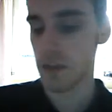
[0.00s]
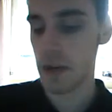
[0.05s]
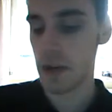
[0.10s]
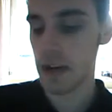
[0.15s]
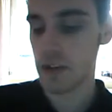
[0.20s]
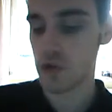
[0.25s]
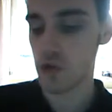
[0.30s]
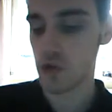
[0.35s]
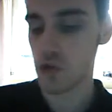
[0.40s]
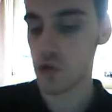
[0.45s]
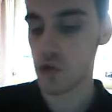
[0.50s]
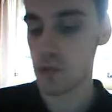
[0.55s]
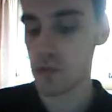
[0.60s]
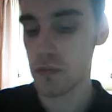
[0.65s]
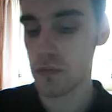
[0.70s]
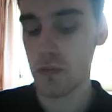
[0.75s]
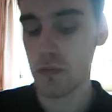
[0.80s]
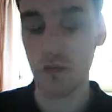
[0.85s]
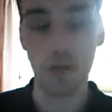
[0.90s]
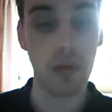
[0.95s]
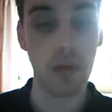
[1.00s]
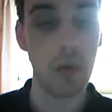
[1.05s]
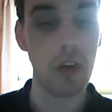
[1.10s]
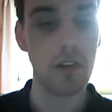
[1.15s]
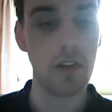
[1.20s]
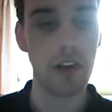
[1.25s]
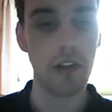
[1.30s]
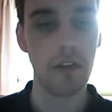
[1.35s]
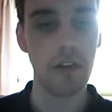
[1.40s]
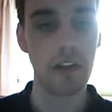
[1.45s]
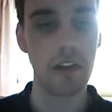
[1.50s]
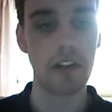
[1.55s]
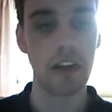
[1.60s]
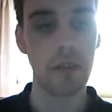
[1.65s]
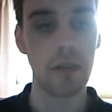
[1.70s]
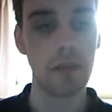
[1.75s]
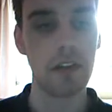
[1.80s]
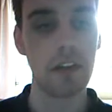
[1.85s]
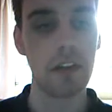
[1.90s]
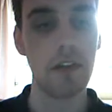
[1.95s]
match for the World Heavyweight
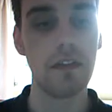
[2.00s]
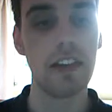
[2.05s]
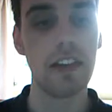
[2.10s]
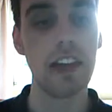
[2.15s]
Championship,